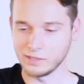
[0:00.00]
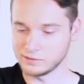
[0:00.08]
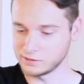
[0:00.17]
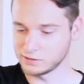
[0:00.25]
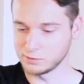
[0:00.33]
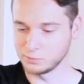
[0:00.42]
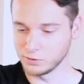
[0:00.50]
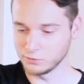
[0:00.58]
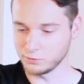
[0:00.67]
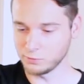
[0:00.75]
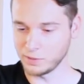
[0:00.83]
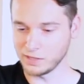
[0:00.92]
It's such a
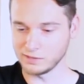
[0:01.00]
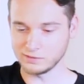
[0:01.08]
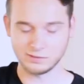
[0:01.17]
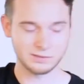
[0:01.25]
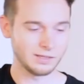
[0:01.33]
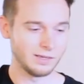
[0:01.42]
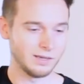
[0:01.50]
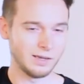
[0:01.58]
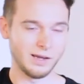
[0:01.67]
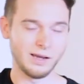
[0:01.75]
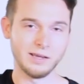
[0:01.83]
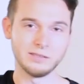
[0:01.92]
beautiful bass.
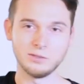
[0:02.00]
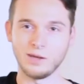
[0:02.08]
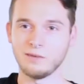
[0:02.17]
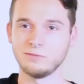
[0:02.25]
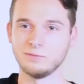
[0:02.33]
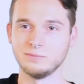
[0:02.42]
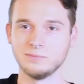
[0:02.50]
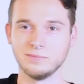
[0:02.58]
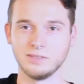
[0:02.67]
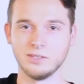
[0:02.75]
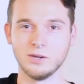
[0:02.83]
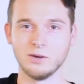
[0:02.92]
I do have
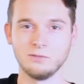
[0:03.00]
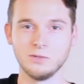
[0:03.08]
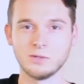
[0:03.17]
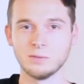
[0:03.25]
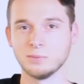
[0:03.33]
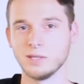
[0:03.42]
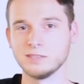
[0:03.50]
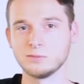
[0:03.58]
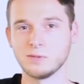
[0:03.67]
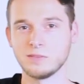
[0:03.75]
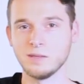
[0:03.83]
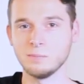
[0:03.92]
a few complaints
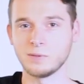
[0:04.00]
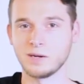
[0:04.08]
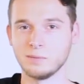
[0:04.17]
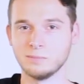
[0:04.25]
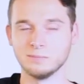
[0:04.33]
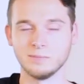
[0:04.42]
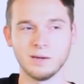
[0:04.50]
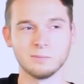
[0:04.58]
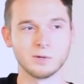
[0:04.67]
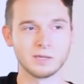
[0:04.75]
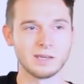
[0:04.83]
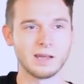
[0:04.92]
with it, but I'm
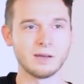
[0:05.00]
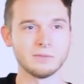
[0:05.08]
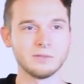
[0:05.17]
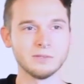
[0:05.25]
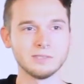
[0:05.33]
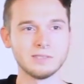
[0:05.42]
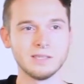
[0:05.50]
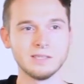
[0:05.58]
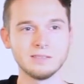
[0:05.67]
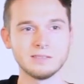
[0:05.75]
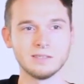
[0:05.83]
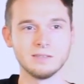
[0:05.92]
working out those
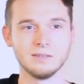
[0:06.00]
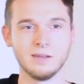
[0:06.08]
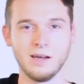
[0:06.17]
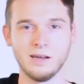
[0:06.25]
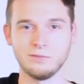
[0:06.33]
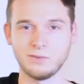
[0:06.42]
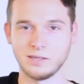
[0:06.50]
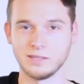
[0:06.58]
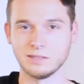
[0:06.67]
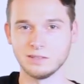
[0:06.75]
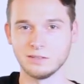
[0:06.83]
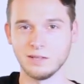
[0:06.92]
things and
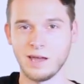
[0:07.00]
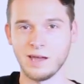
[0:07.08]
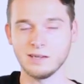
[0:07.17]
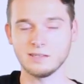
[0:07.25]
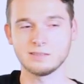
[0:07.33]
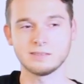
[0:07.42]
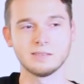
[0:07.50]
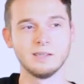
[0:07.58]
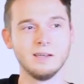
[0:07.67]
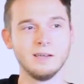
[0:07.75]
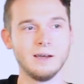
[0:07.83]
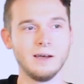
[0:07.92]
finding little hacks.
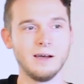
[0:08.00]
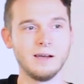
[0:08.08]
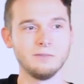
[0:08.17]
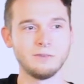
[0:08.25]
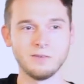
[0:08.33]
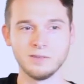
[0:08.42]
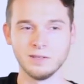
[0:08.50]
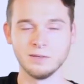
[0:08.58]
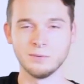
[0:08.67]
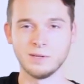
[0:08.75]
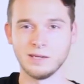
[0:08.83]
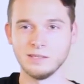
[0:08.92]
If
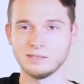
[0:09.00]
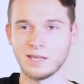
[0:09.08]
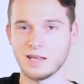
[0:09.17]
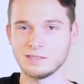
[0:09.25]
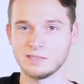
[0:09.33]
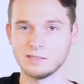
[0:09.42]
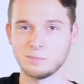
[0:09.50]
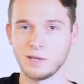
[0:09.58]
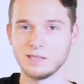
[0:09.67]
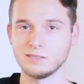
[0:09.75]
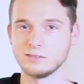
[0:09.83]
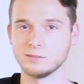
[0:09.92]
anyone else has this
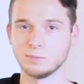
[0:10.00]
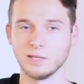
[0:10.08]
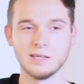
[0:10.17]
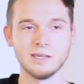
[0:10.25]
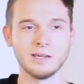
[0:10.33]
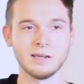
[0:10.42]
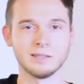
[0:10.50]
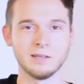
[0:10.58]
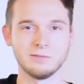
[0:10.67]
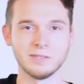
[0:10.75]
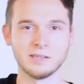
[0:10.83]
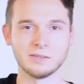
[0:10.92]
bass or has played it, I'd
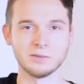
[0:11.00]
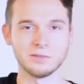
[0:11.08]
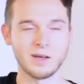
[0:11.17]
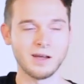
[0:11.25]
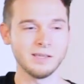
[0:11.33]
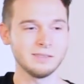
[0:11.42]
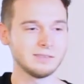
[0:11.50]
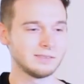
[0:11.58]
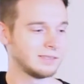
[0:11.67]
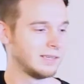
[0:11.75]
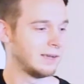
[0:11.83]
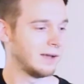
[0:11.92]
love to hear your thoughts.
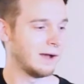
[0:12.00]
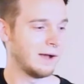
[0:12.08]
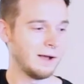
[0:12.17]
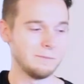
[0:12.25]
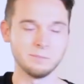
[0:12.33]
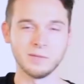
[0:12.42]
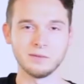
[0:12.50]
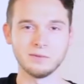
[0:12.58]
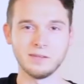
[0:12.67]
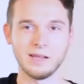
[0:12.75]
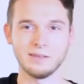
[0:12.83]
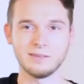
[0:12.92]
Other than
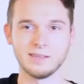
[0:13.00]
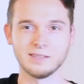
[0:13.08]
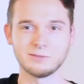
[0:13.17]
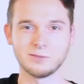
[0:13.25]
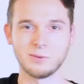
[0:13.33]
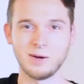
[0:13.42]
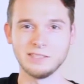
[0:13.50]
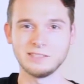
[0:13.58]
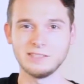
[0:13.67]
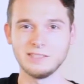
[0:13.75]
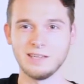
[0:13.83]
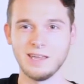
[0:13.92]
that, thanks for
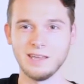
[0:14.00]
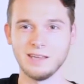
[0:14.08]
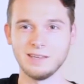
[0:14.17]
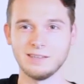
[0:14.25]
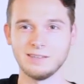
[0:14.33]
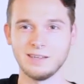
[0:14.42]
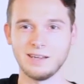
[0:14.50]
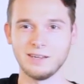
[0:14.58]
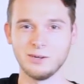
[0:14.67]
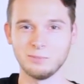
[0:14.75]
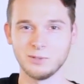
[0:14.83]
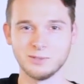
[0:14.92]
watching, and I
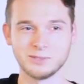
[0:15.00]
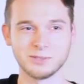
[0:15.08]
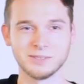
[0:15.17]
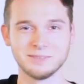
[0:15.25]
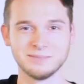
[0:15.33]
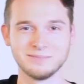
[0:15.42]
hope you enjoyed.